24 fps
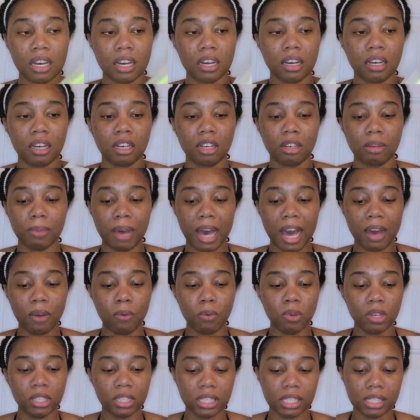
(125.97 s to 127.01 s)
I
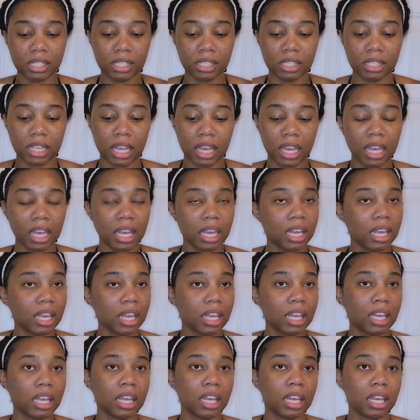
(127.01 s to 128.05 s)
want to
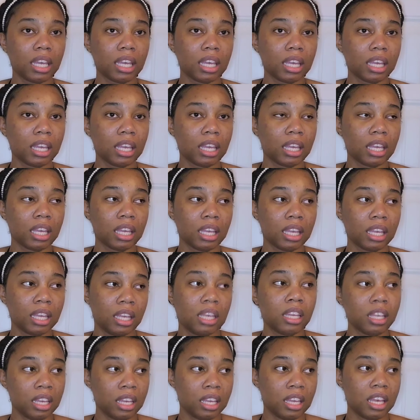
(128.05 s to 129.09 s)
say
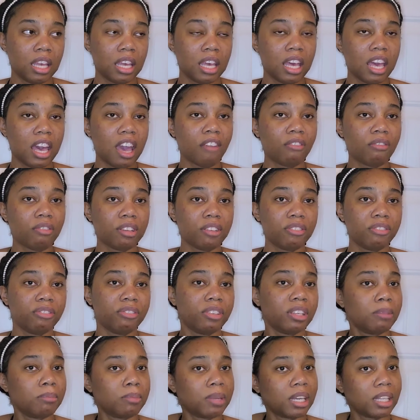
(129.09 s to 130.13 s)
every
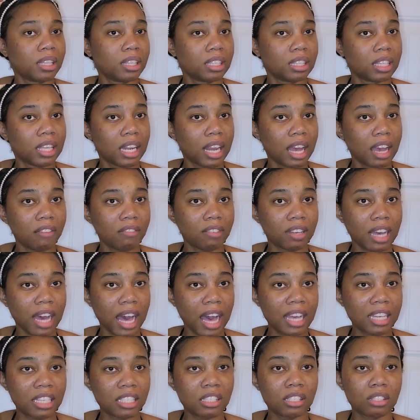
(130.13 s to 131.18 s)
female that I've
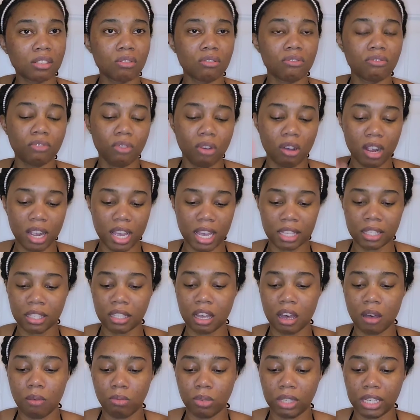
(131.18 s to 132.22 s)
gotten so far has
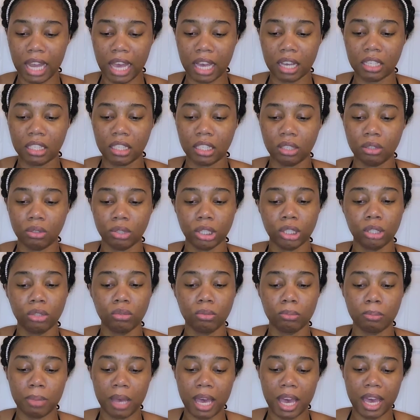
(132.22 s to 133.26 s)
come with like a little
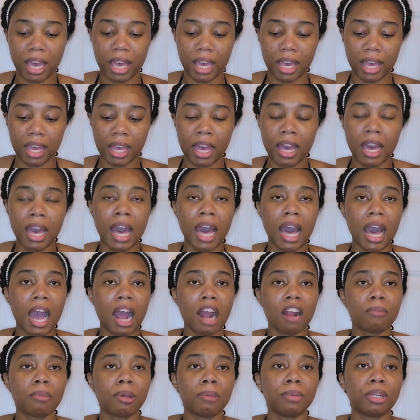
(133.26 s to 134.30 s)
cute bag.
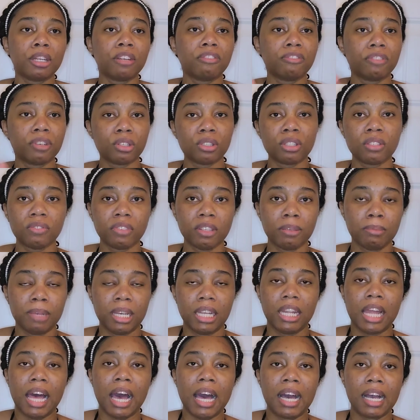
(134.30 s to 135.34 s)
I remember the first
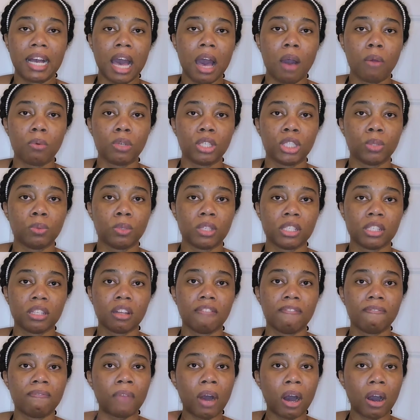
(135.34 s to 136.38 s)
female I got, which was
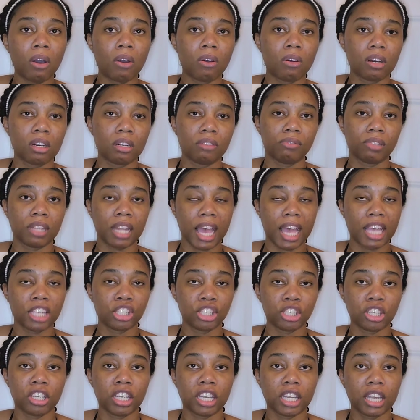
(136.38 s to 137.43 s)
the fall of
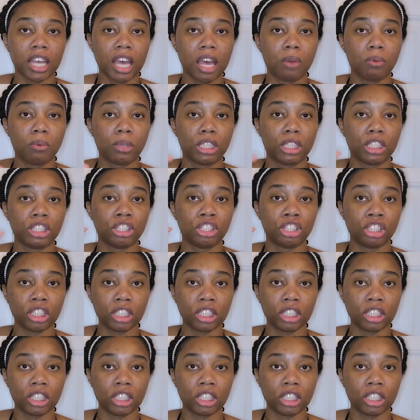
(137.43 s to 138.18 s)
last year. It came with a